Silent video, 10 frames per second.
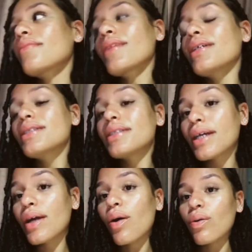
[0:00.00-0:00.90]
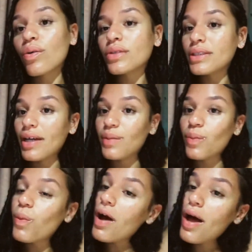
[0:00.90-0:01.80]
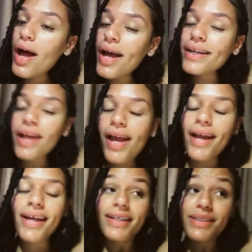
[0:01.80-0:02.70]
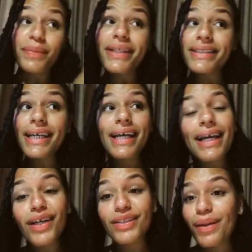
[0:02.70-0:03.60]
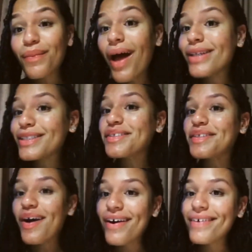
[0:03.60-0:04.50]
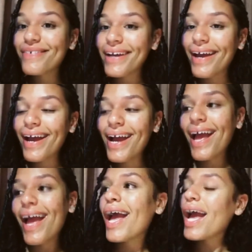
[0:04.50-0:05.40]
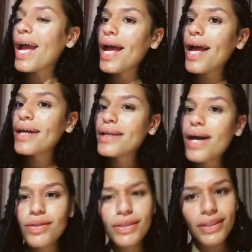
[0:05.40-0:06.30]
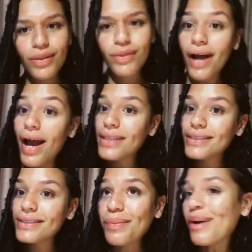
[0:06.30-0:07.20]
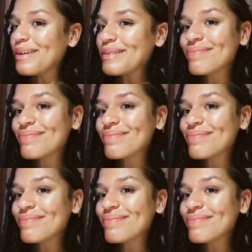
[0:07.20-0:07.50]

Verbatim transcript: see old San Juan get something to eat because I'm starving and I'll see you guys tomorrow